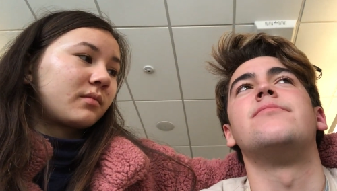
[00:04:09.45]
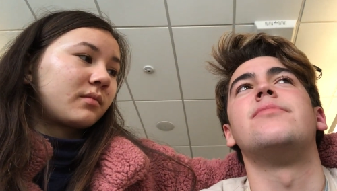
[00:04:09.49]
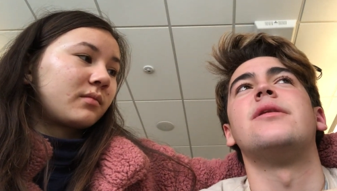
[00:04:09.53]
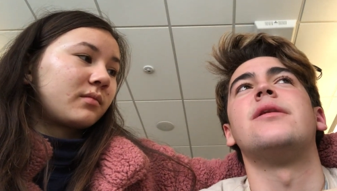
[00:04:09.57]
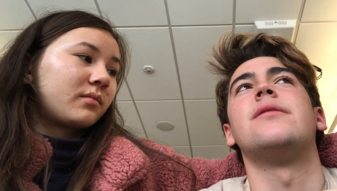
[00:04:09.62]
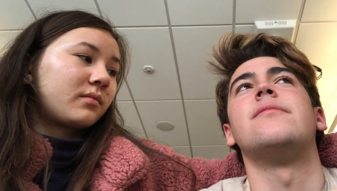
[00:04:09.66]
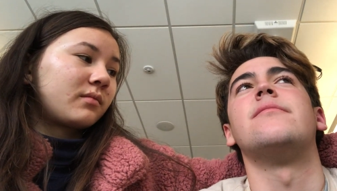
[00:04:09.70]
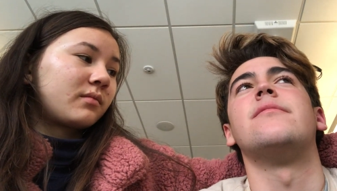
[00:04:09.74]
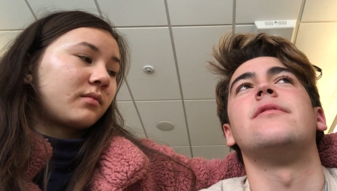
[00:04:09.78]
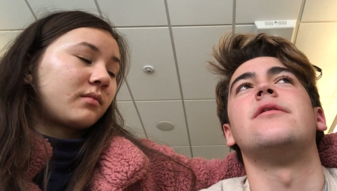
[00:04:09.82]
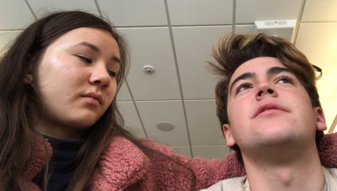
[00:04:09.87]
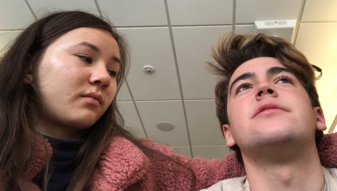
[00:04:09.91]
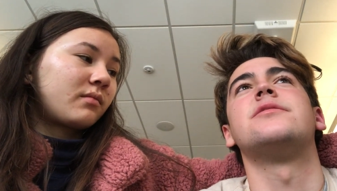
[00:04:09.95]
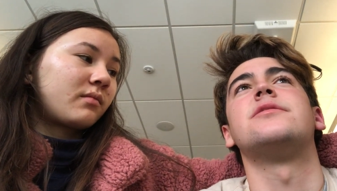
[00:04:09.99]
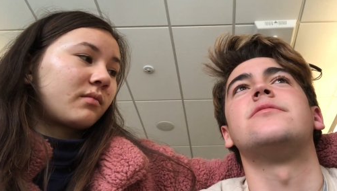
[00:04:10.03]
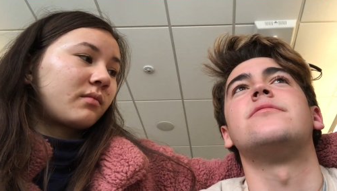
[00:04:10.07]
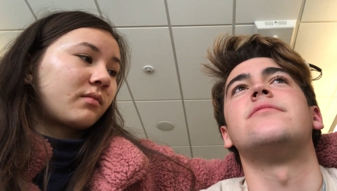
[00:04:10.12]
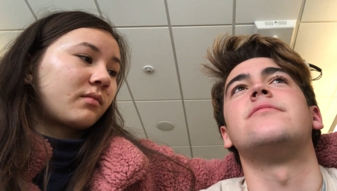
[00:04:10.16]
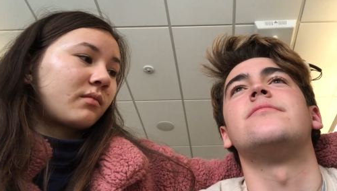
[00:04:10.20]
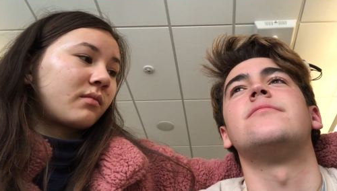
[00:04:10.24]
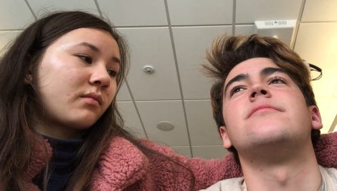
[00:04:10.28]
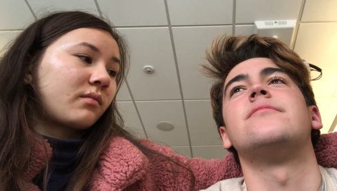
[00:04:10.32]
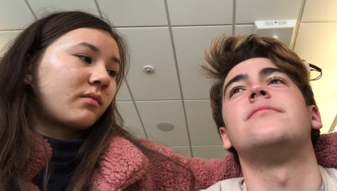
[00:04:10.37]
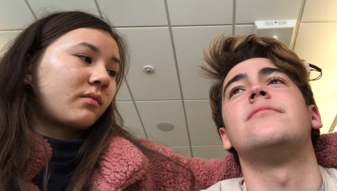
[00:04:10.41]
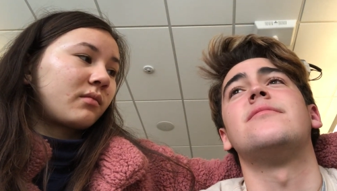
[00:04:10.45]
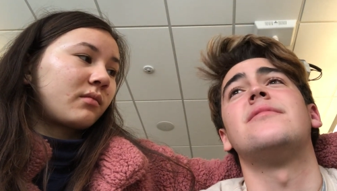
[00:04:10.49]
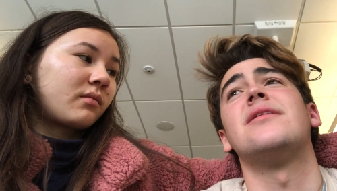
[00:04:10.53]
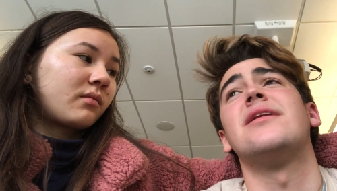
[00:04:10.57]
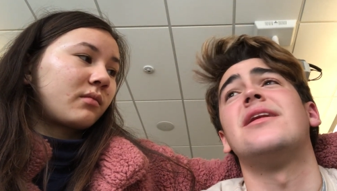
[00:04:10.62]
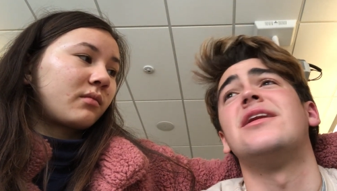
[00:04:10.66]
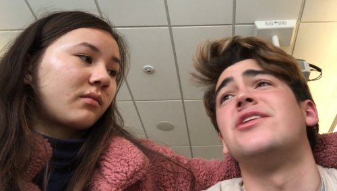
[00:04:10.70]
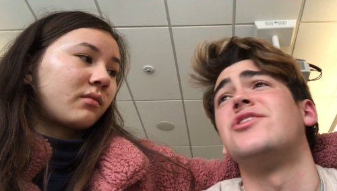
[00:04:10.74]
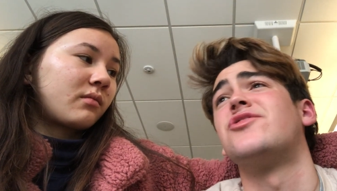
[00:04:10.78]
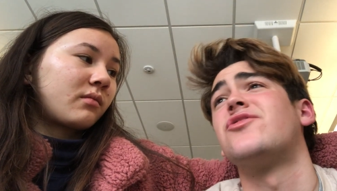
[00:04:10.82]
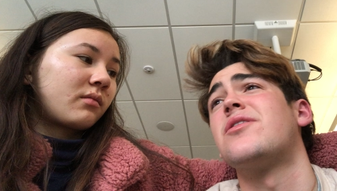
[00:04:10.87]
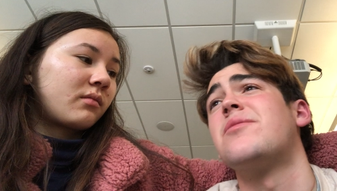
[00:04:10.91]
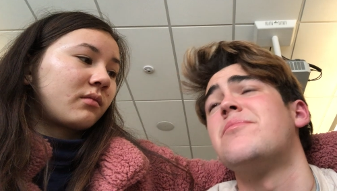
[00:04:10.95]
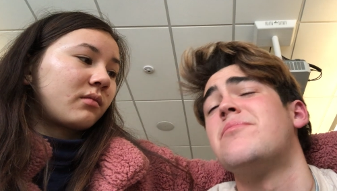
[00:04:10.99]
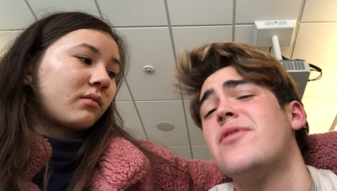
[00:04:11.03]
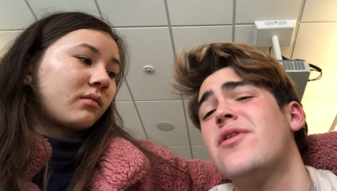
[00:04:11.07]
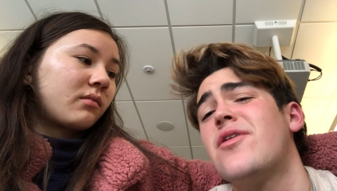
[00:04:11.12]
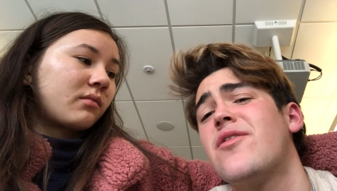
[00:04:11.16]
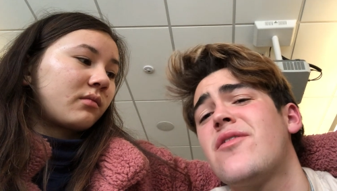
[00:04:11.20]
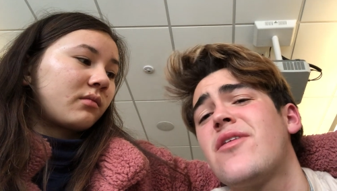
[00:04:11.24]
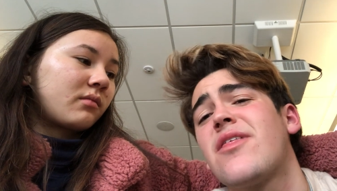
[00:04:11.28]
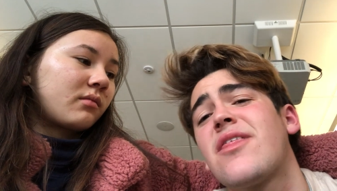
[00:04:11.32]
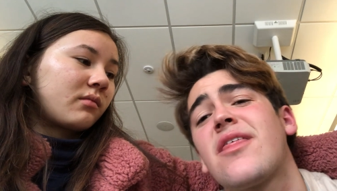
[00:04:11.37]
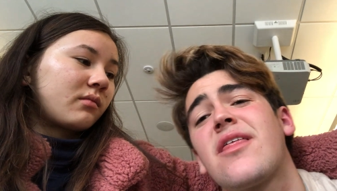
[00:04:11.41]
Speaker 1: but I'm also enjoy
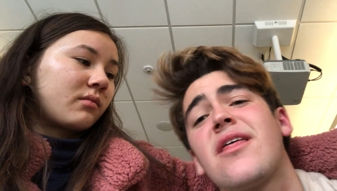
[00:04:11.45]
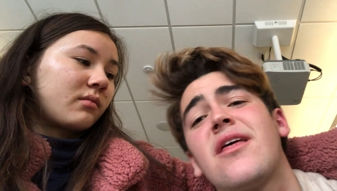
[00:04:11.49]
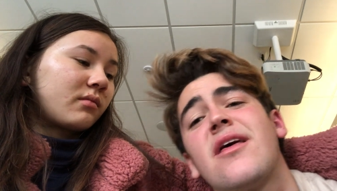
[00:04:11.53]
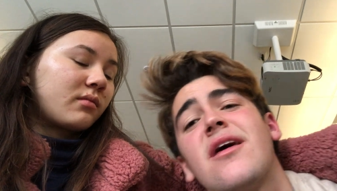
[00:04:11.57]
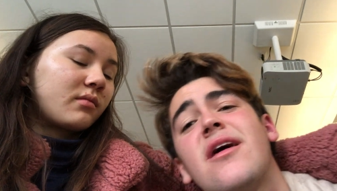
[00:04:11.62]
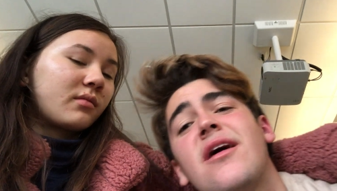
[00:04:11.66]
both.